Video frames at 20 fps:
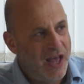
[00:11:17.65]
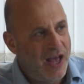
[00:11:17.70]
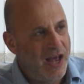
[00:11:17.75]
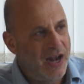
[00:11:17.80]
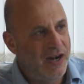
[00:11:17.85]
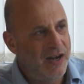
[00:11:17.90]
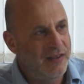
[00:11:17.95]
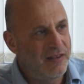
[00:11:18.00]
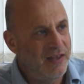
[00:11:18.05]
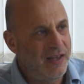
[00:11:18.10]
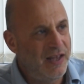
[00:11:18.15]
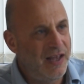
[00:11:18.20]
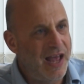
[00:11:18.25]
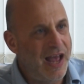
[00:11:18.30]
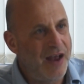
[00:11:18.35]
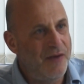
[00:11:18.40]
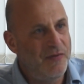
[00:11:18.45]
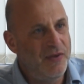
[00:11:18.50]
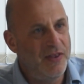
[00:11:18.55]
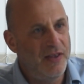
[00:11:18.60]
And I see
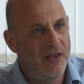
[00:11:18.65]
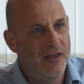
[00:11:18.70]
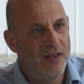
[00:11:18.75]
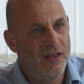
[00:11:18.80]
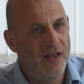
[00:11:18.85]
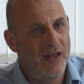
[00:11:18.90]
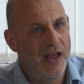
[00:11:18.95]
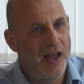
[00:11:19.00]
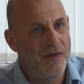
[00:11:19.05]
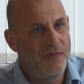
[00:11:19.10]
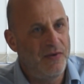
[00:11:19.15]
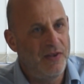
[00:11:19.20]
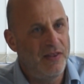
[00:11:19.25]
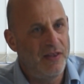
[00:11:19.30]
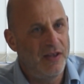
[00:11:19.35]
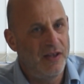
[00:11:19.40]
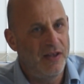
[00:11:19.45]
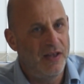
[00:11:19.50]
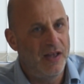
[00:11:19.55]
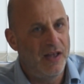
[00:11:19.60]

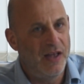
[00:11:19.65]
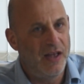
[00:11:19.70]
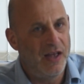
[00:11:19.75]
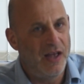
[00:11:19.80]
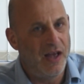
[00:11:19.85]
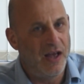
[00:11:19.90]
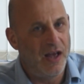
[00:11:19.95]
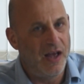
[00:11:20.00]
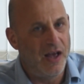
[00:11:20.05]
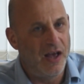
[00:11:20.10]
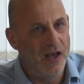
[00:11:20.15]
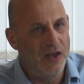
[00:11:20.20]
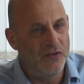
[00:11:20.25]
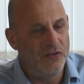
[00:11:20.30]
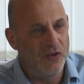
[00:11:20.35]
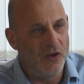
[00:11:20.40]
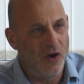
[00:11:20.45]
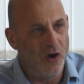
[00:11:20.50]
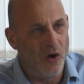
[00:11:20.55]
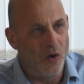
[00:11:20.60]
everything
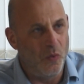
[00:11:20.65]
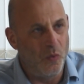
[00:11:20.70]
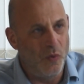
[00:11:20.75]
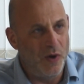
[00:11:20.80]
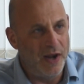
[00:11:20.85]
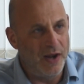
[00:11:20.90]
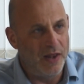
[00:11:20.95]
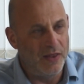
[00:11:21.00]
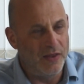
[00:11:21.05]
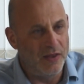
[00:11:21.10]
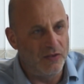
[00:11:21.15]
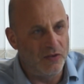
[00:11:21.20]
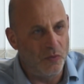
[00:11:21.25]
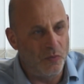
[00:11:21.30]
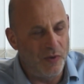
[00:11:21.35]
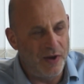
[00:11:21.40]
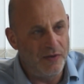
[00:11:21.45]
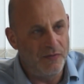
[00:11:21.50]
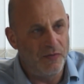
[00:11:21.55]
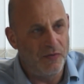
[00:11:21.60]
as that's a
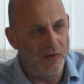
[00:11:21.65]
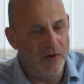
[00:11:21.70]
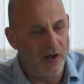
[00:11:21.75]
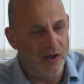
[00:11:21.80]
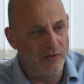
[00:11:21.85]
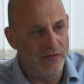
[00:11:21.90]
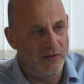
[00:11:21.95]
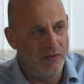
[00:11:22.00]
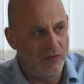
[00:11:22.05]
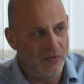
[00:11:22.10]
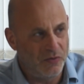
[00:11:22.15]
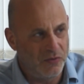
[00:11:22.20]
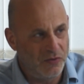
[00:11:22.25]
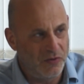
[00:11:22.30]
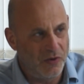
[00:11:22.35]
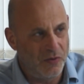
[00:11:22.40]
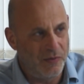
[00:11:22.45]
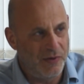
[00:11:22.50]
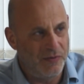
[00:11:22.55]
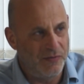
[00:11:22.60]
win for us is
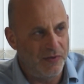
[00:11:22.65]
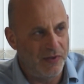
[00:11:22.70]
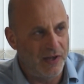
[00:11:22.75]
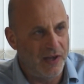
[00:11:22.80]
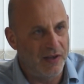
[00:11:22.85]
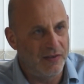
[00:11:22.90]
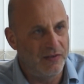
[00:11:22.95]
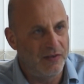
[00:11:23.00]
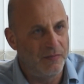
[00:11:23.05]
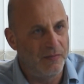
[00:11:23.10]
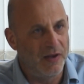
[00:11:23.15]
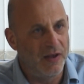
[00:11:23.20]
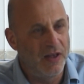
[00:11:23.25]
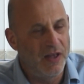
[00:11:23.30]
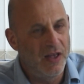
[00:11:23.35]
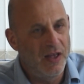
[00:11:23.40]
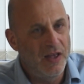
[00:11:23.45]
also a win for the customer.